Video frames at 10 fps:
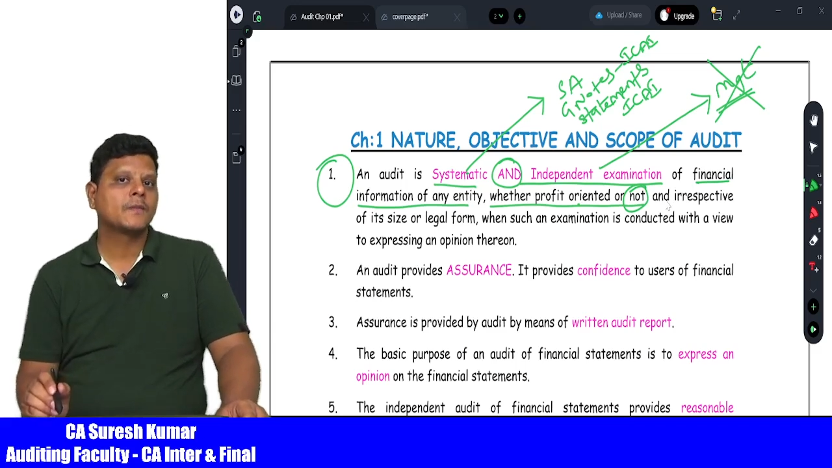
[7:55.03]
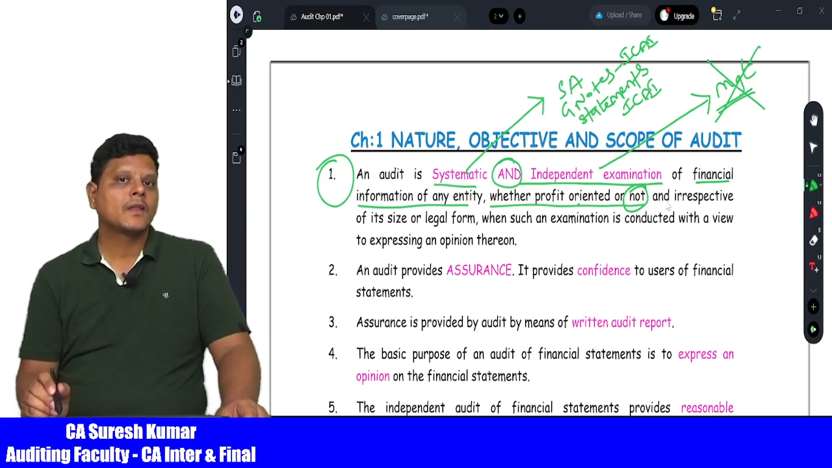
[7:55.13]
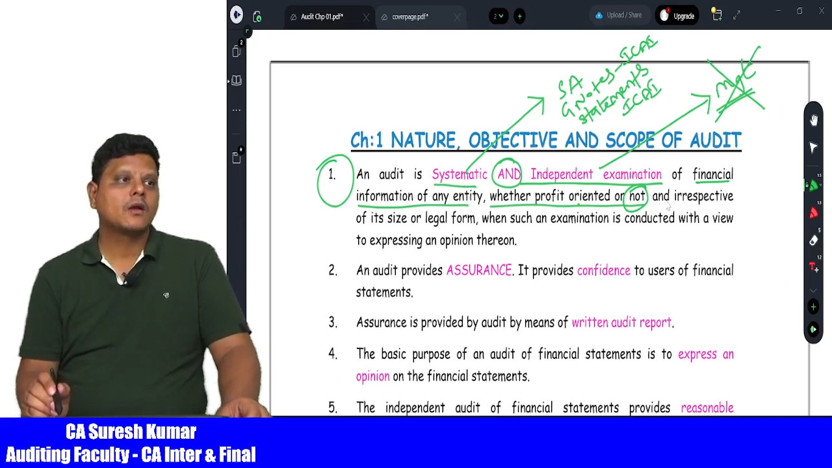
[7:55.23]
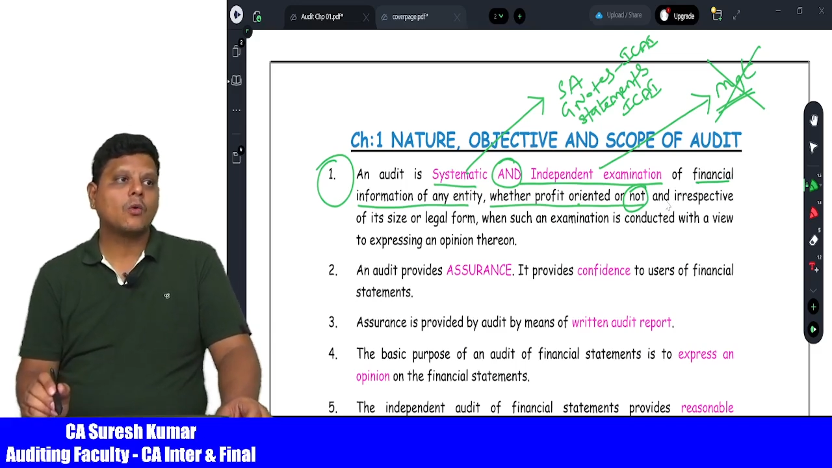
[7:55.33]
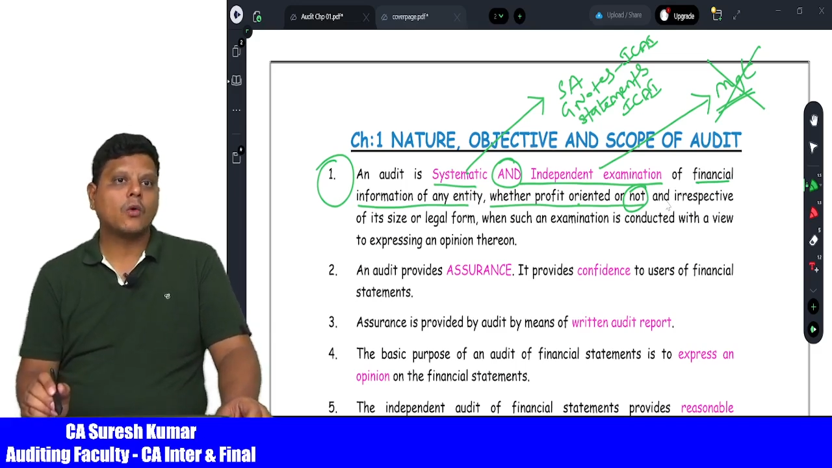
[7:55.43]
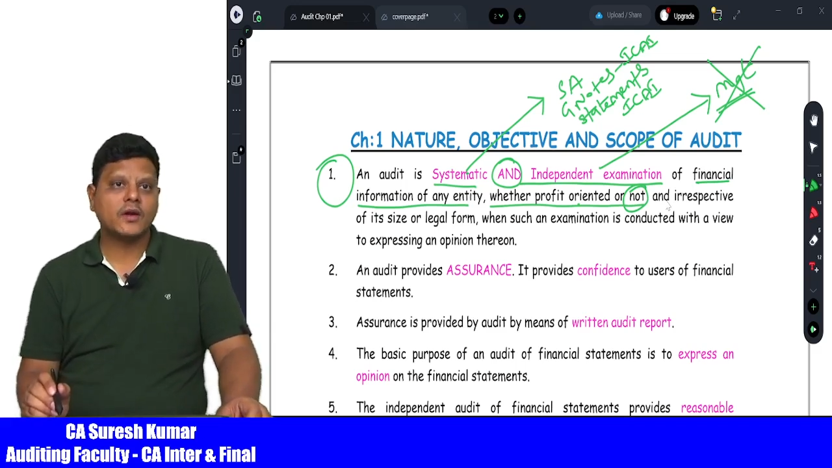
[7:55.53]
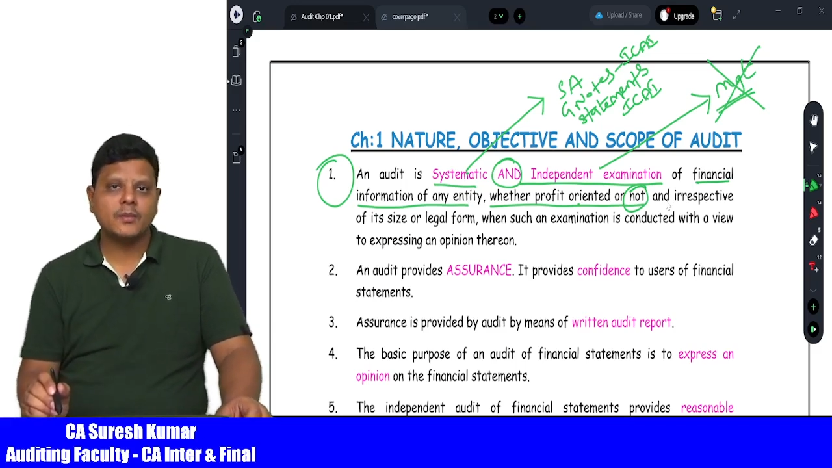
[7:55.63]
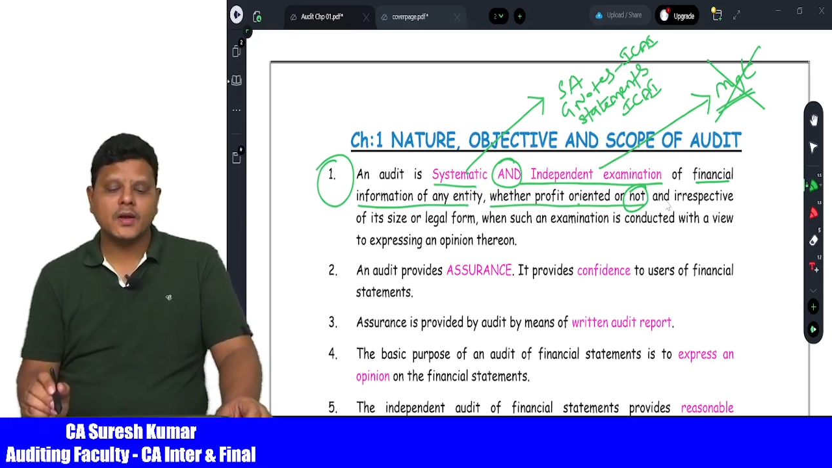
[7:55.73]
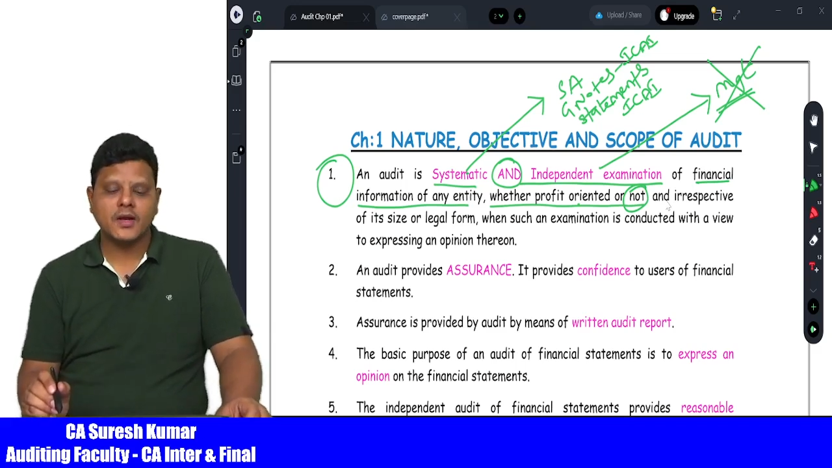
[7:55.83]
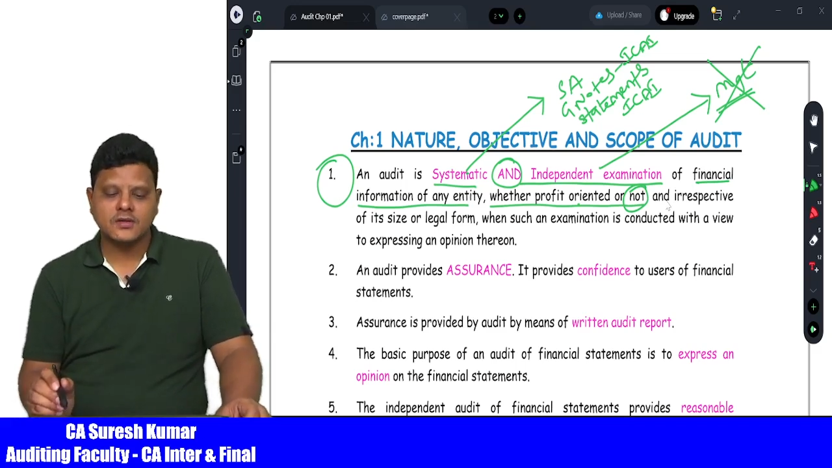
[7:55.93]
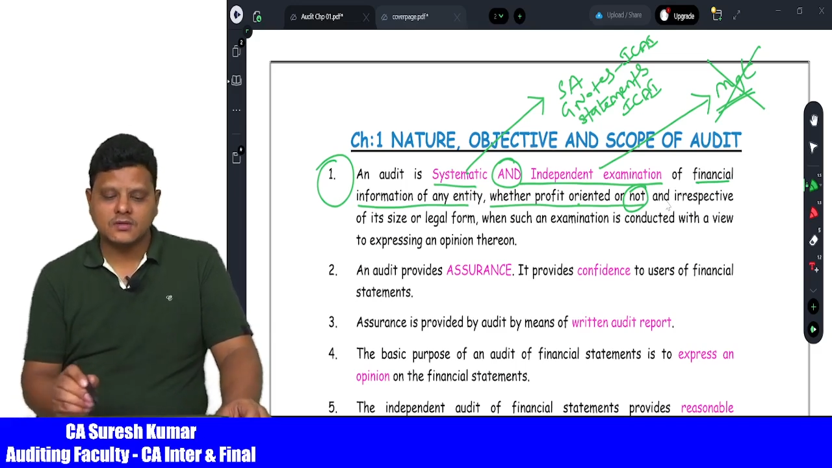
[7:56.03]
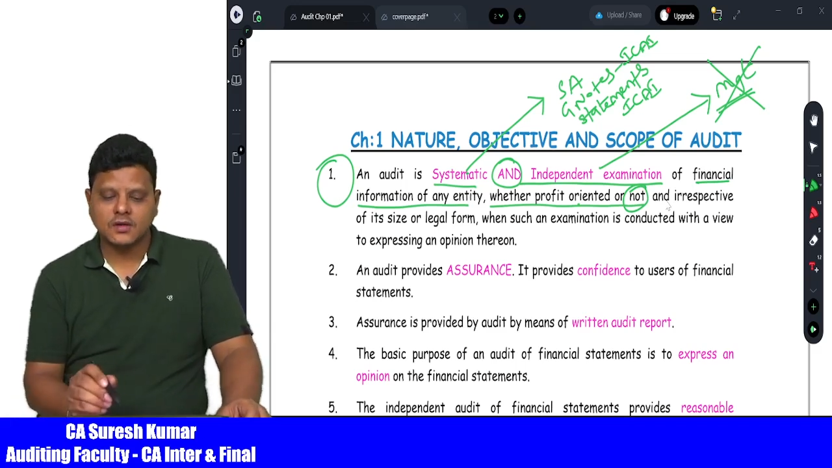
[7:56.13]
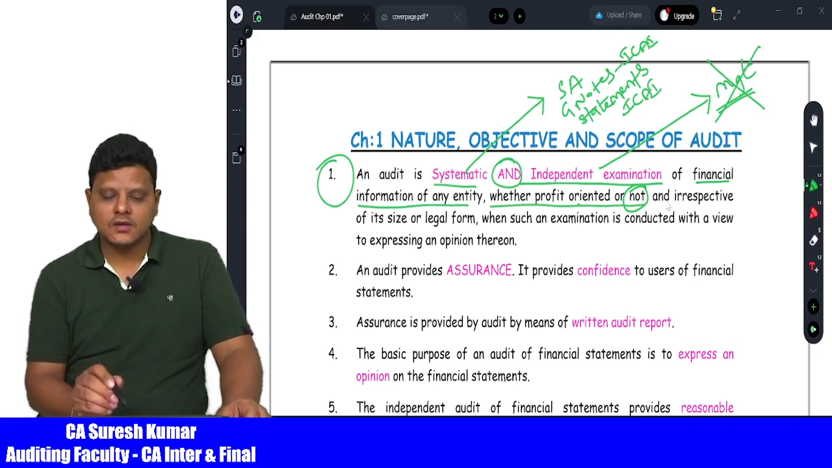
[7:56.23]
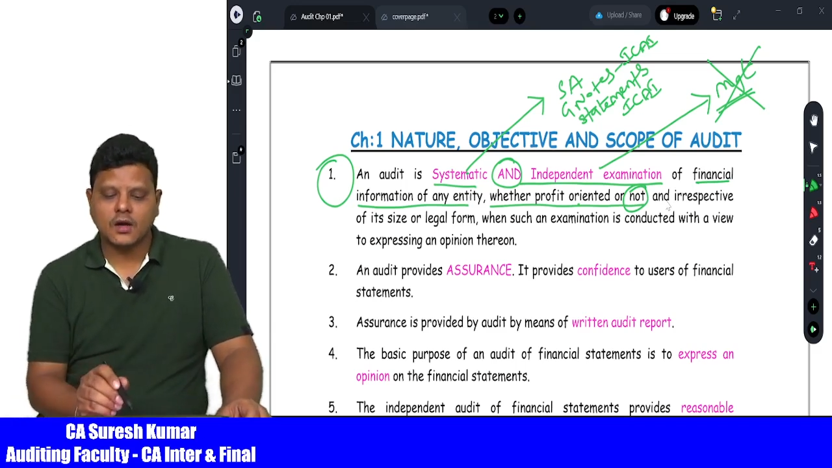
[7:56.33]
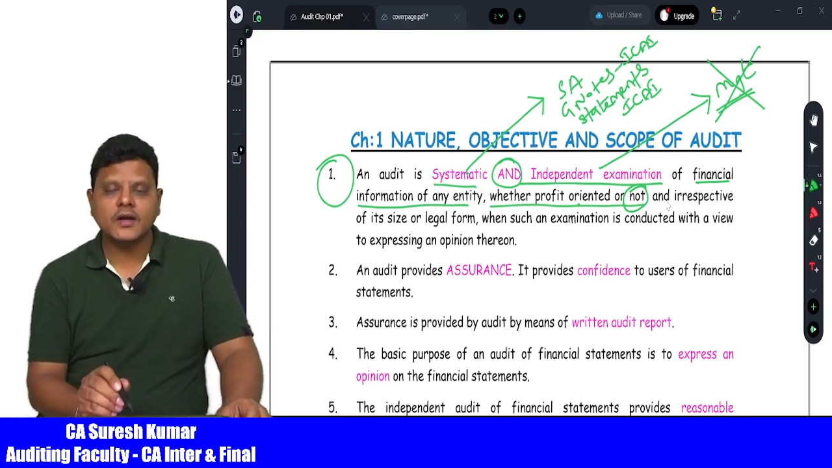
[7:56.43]
Now what it means, the
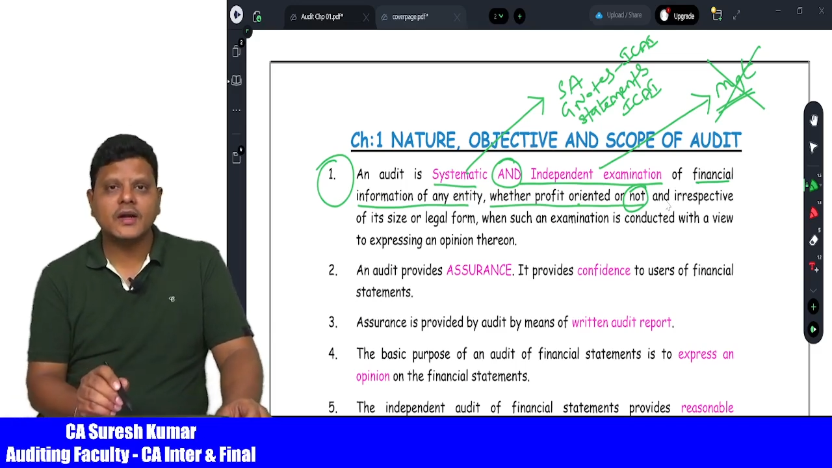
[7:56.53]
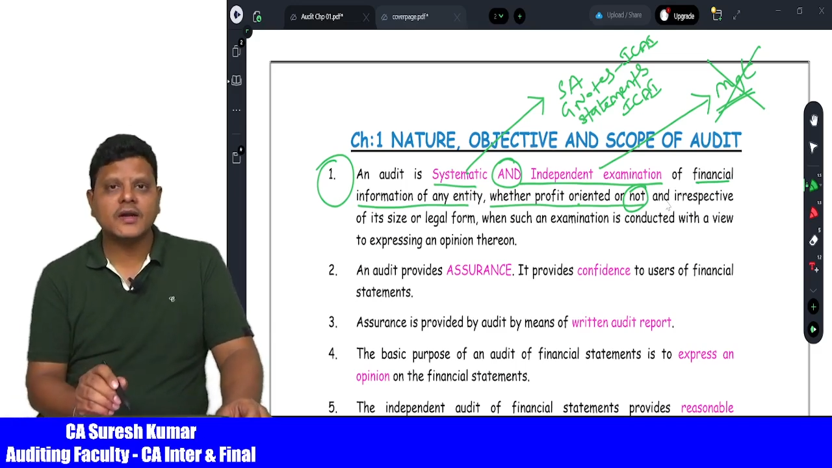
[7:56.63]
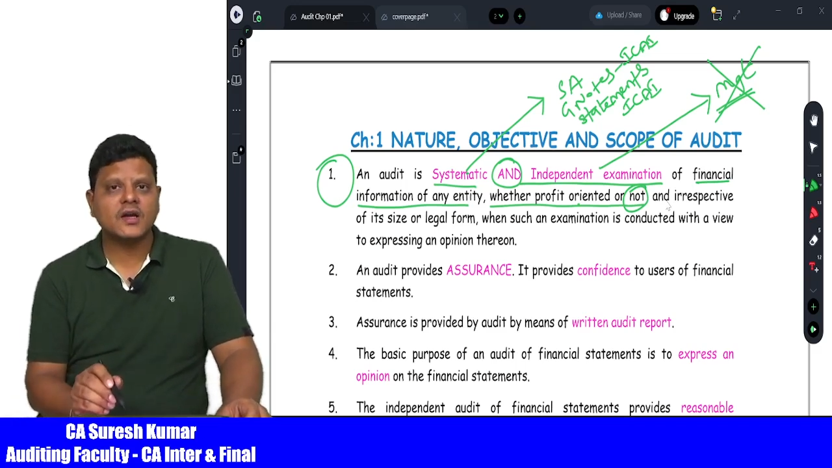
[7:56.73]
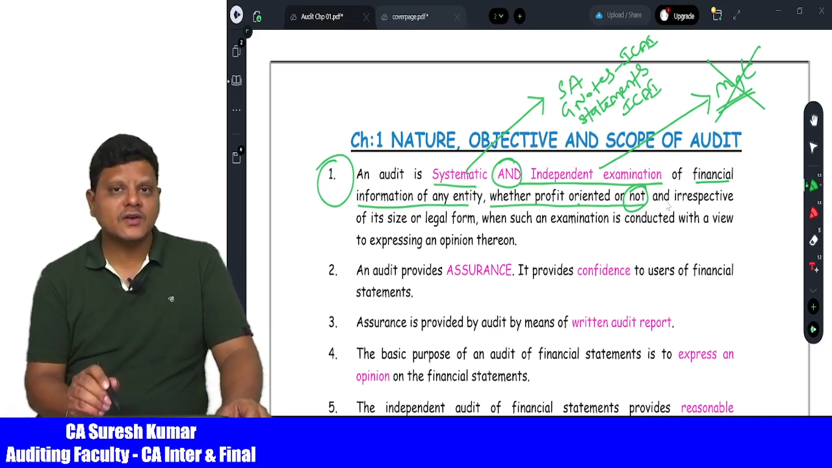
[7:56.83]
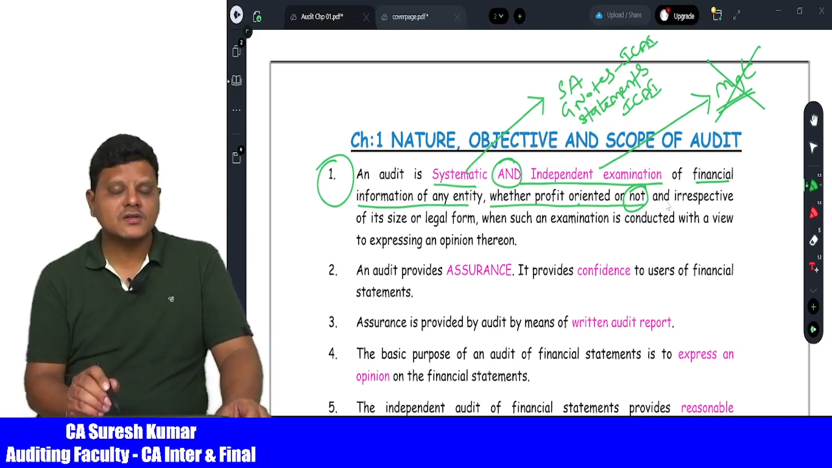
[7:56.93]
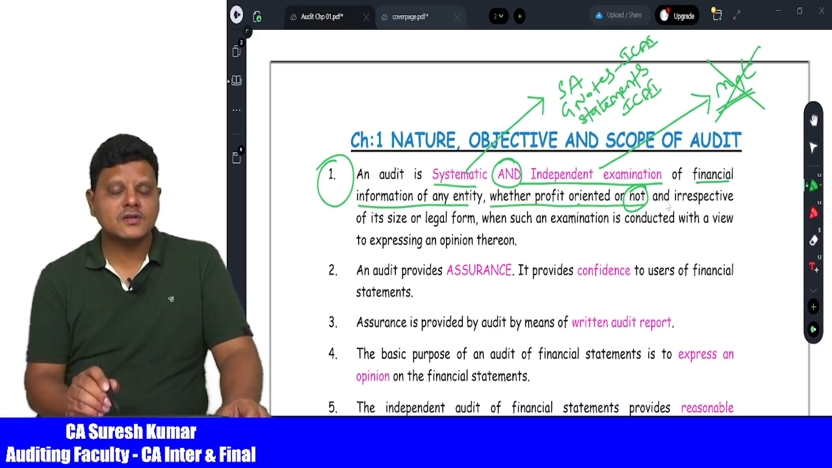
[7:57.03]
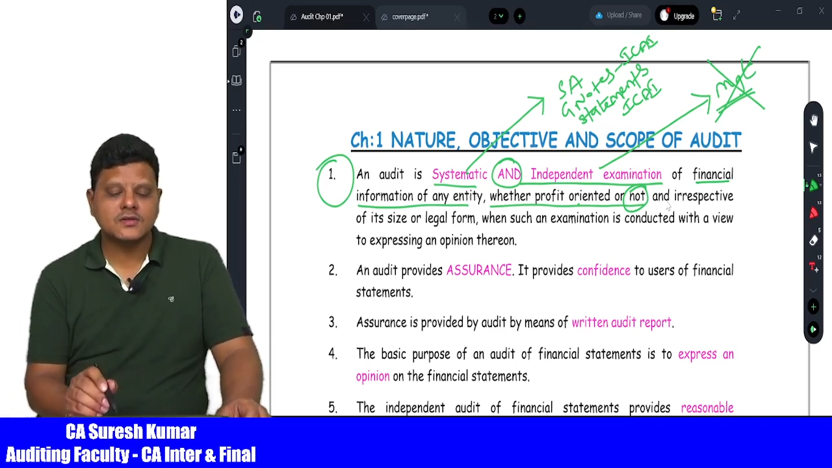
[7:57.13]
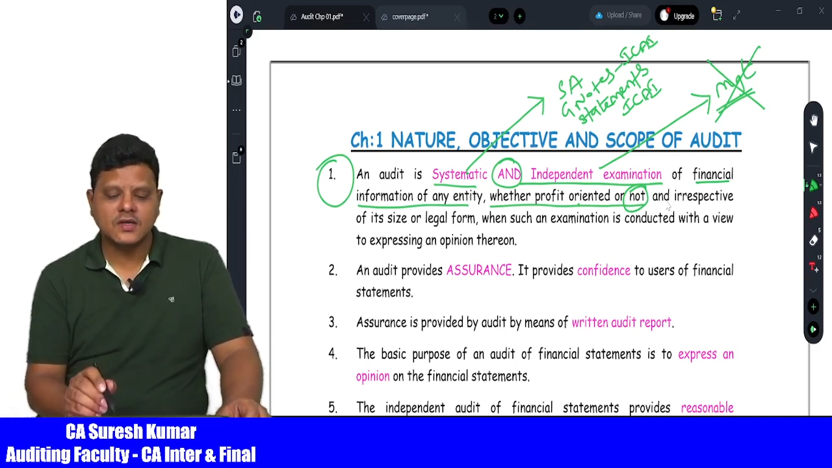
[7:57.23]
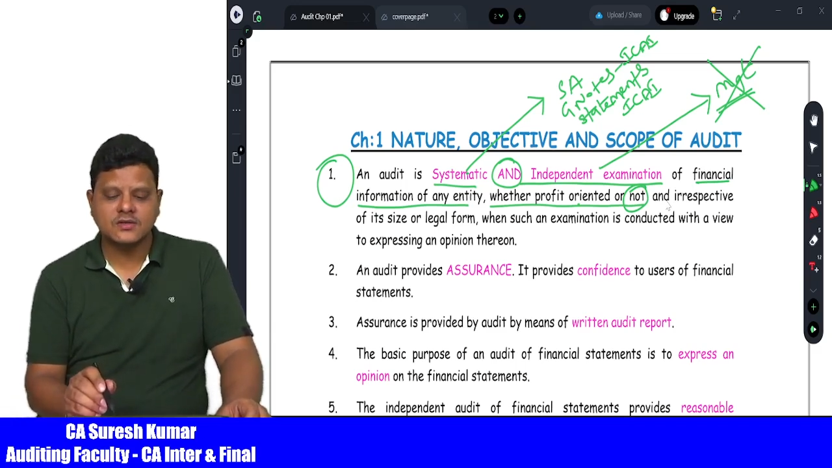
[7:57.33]
auditing definition says